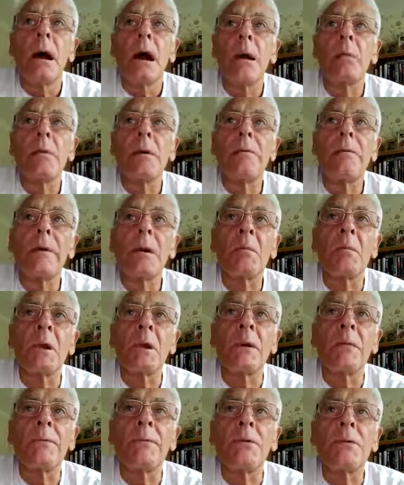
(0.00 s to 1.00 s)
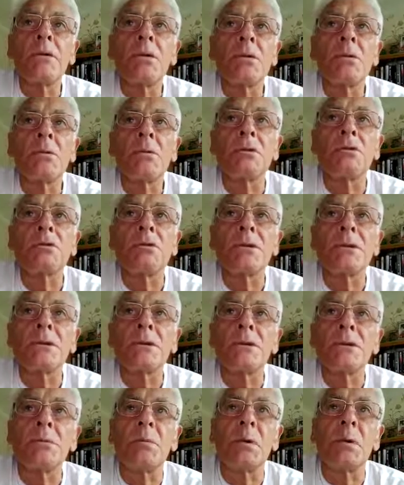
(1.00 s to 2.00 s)
I and my family have numerous
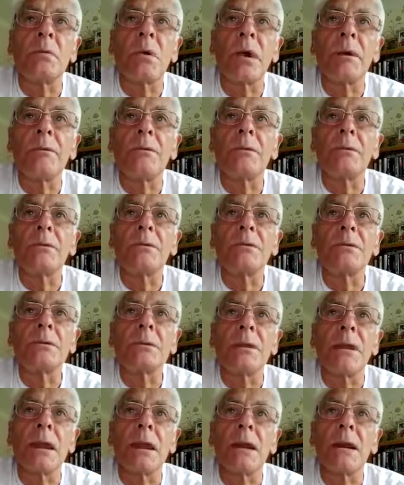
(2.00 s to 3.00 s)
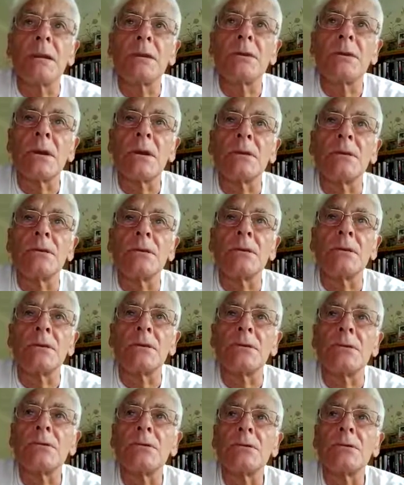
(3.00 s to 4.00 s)
reasons to be grateful to the NHS
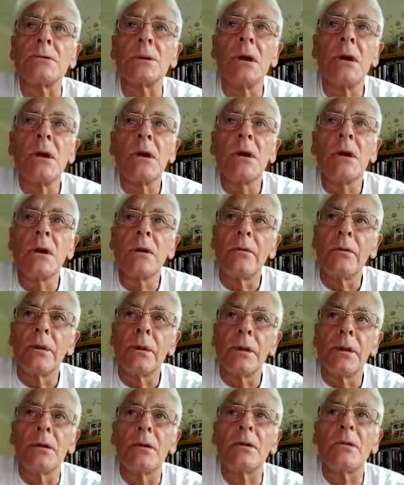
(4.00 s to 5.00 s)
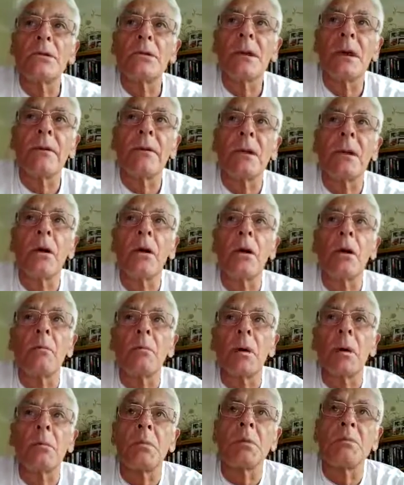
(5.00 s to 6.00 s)
surgeons over the years having
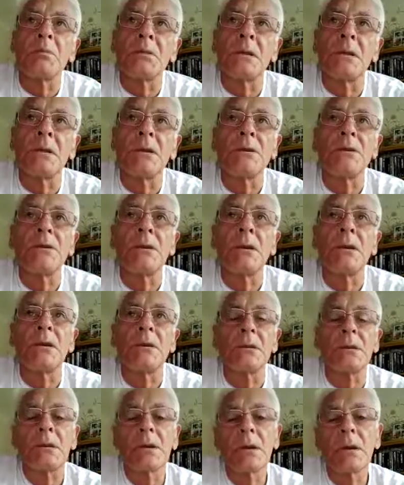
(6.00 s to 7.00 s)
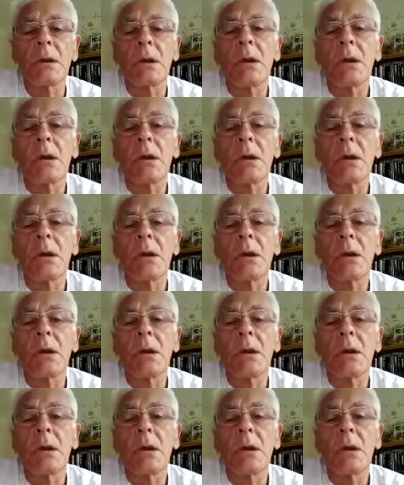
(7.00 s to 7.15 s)
heart problems in the genes,